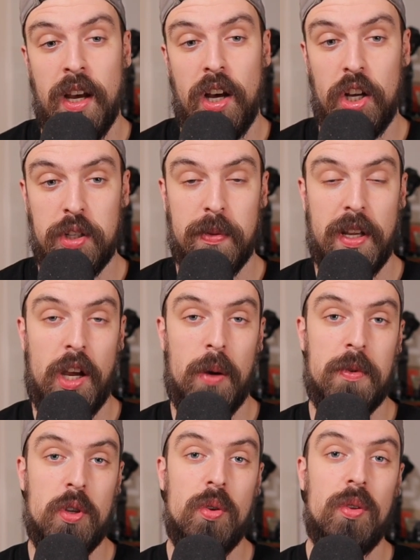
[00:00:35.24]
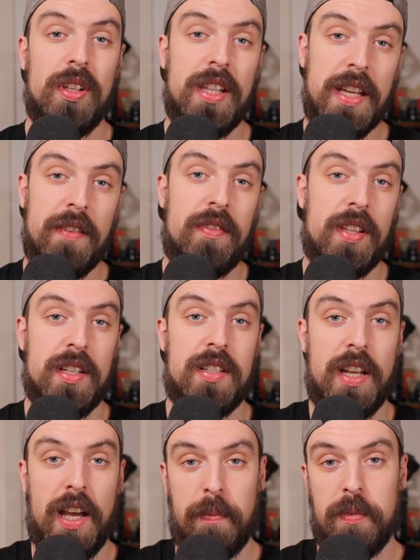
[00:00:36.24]
Ultimately, I hope you leave
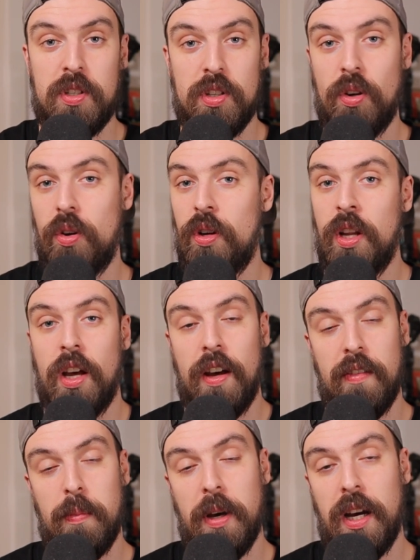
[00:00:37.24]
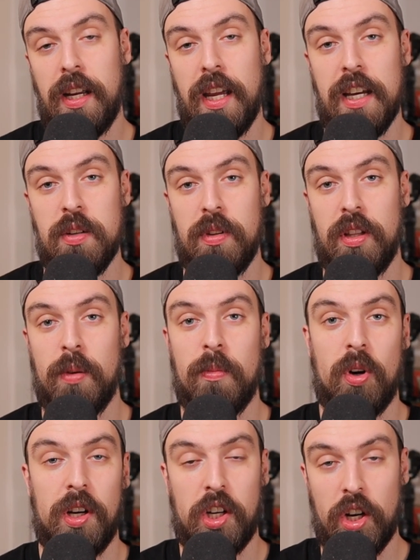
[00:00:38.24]
this episode of the podcast with a little
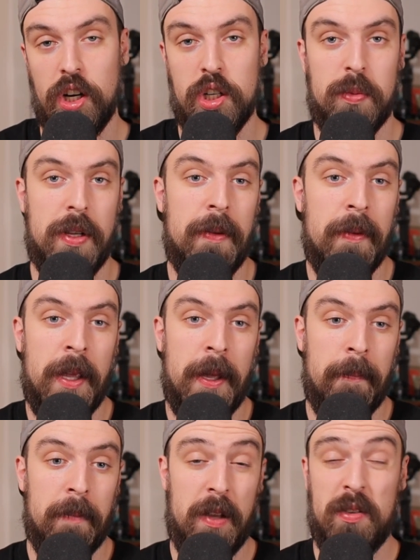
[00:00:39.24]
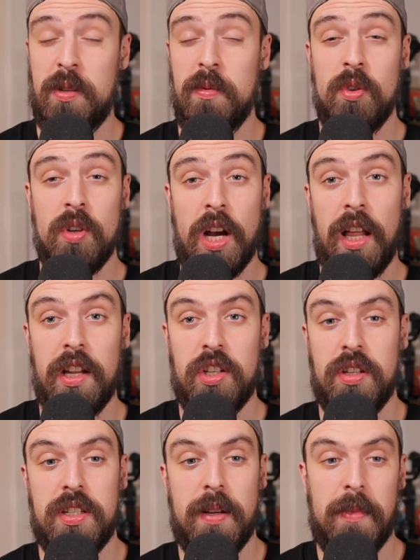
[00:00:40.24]
more encouragement, maybe some new knowledge
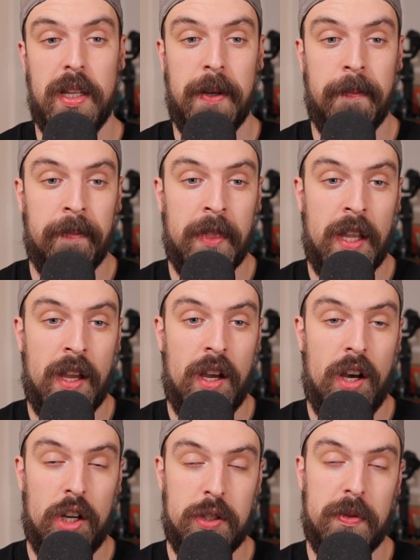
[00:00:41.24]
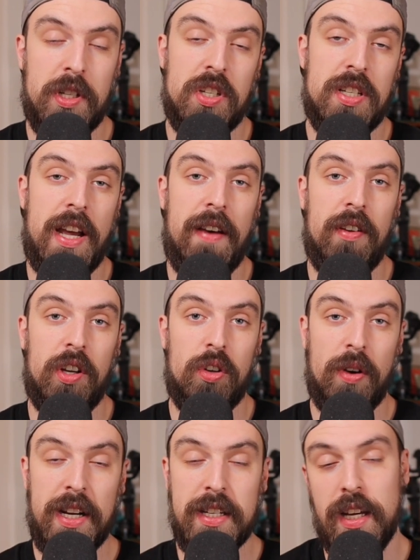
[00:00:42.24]
on something. Ultimately, just have a
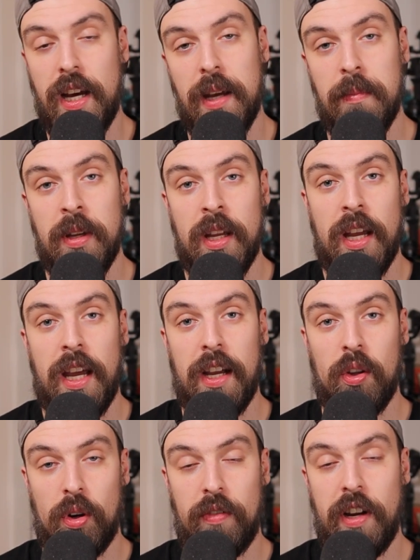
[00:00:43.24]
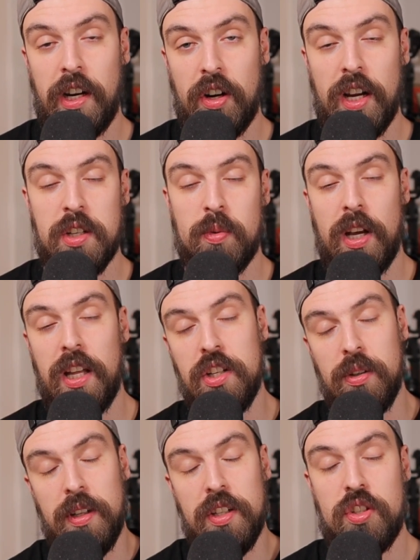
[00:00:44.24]
great time and glorify Christ while I
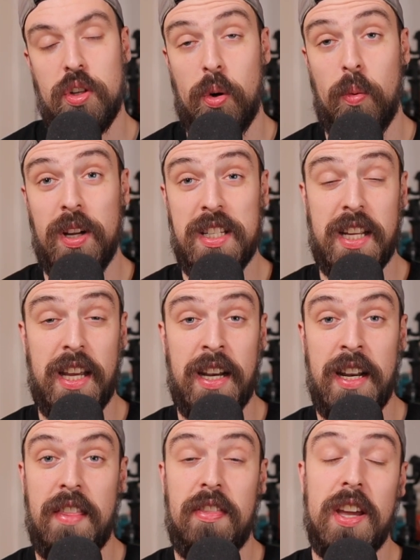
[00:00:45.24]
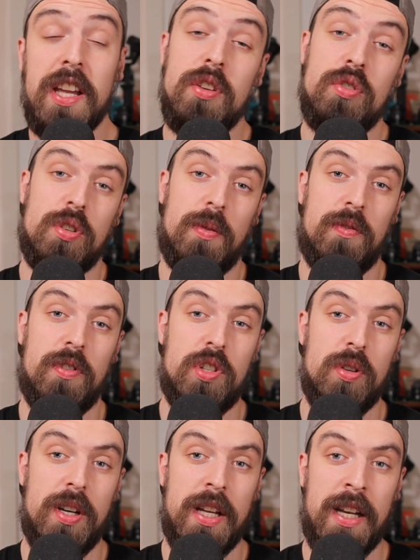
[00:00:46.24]
do it. So once again, thank you so much for
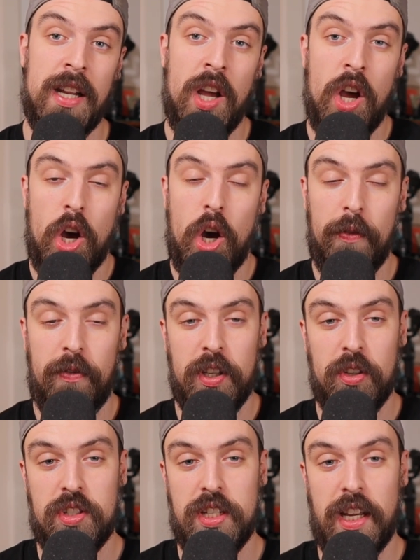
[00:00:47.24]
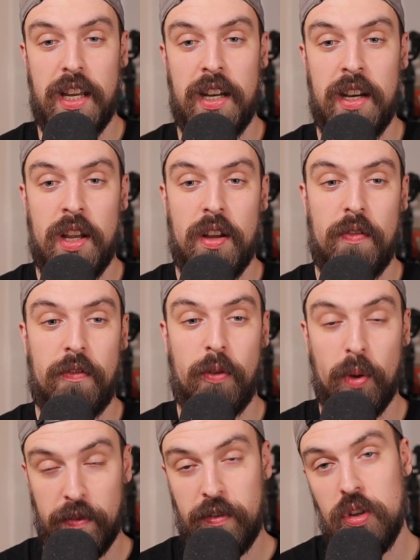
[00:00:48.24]
tuning in. Hopefully you'll stick in
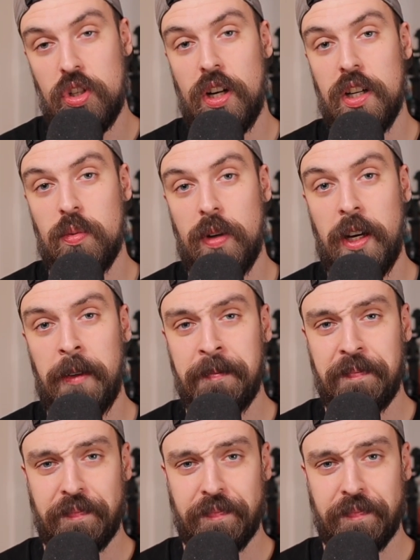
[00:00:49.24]
for the future as well.